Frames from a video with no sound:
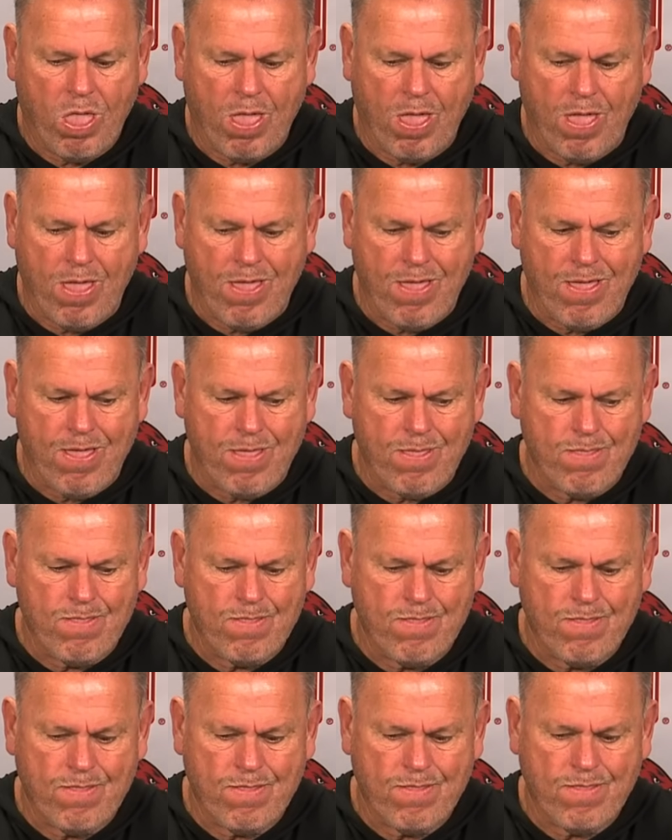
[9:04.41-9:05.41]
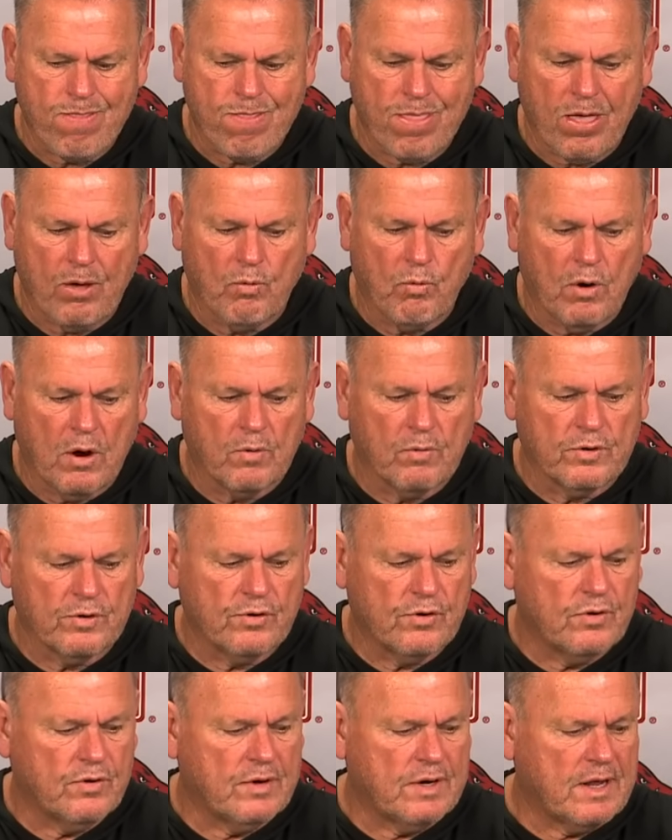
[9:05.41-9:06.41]
um, what we're
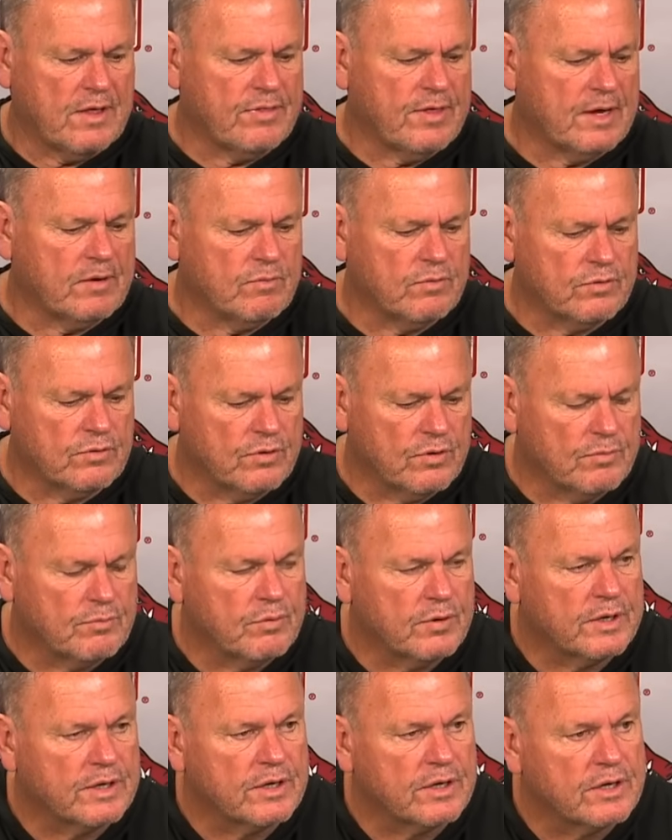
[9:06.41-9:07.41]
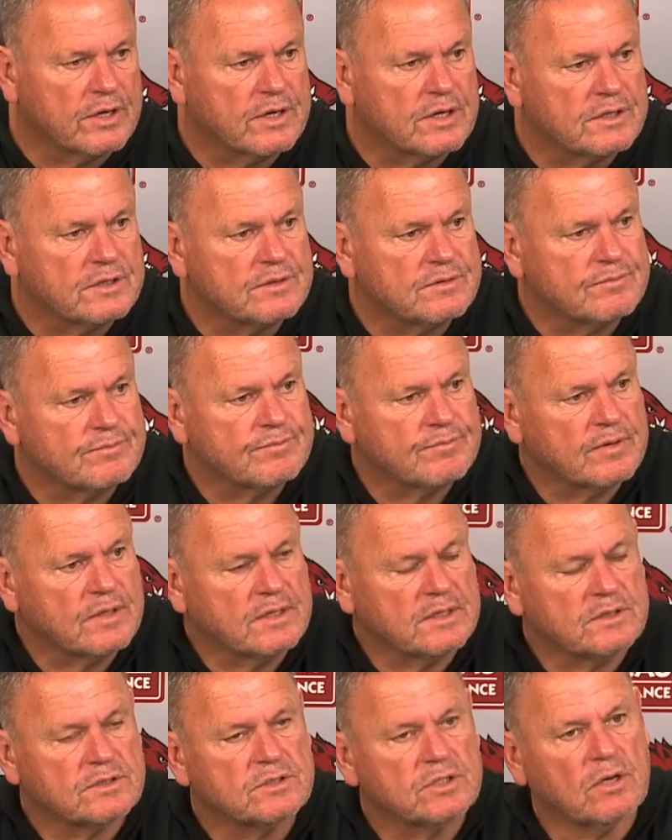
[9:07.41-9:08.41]
doing, I think we're doing pretty good.
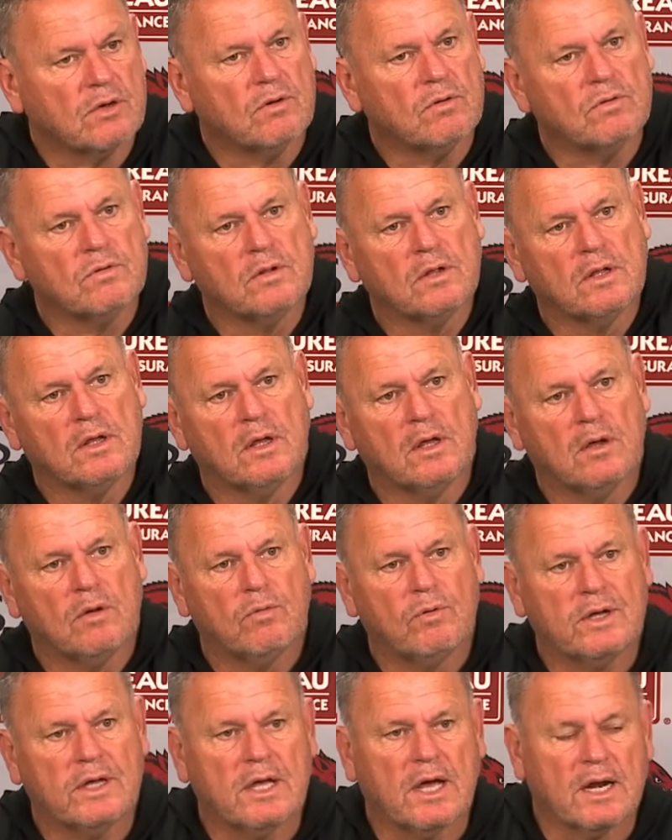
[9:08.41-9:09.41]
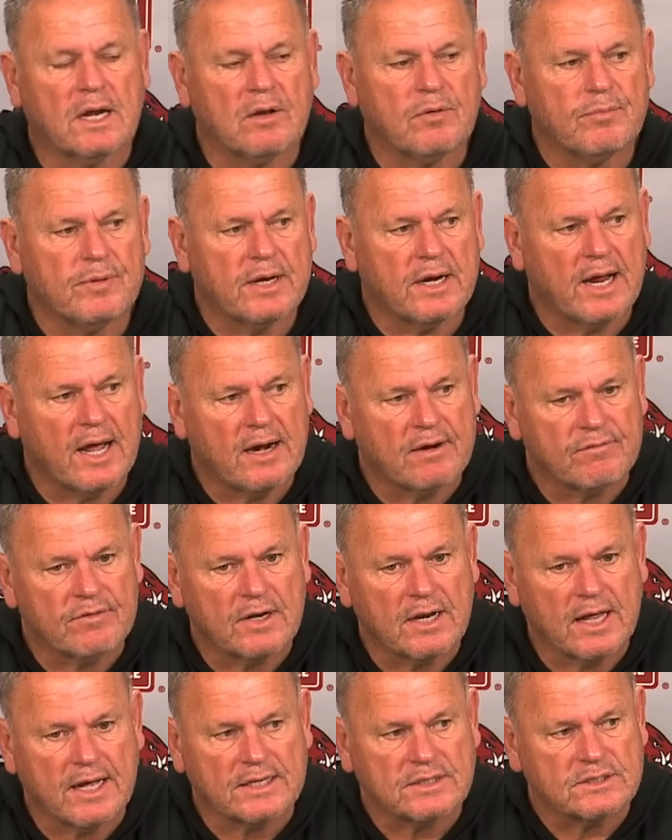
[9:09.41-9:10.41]
And so we cut a little bit out of it
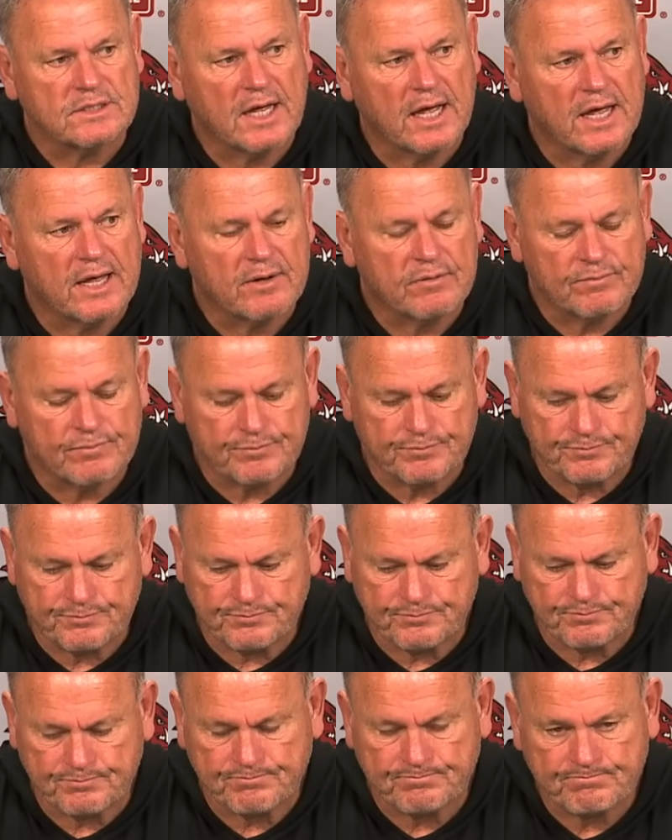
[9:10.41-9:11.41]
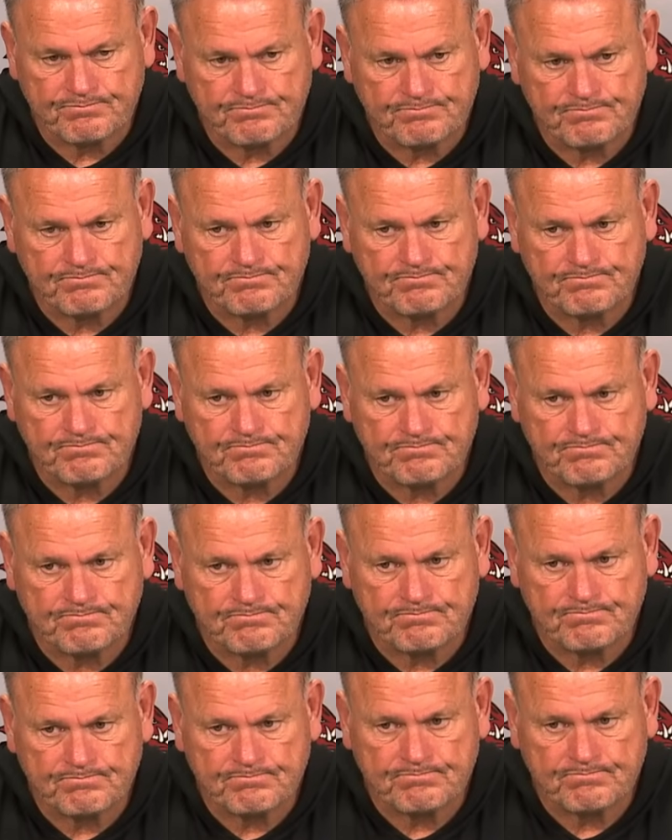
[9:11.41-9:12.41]
last night. Coach,
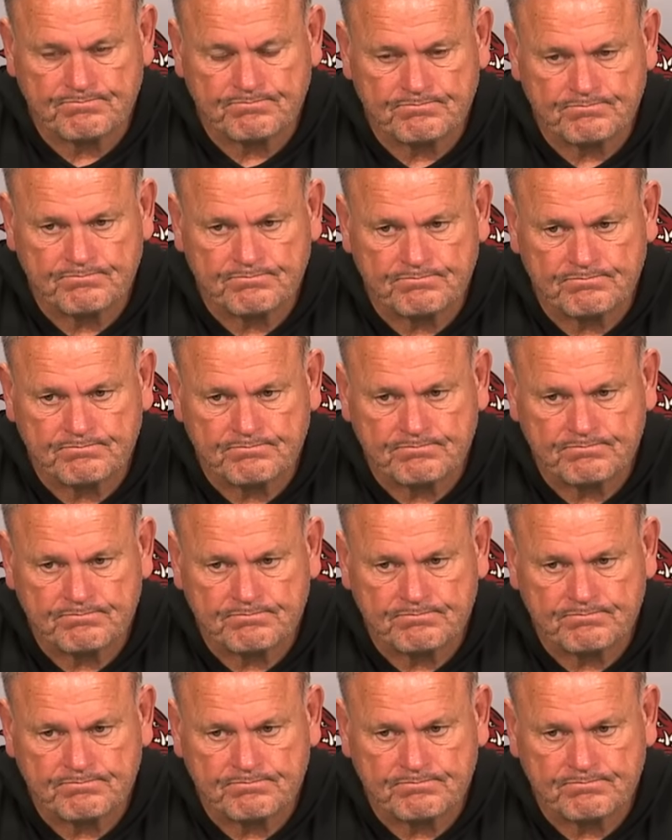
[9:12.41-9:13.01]
I know we talked about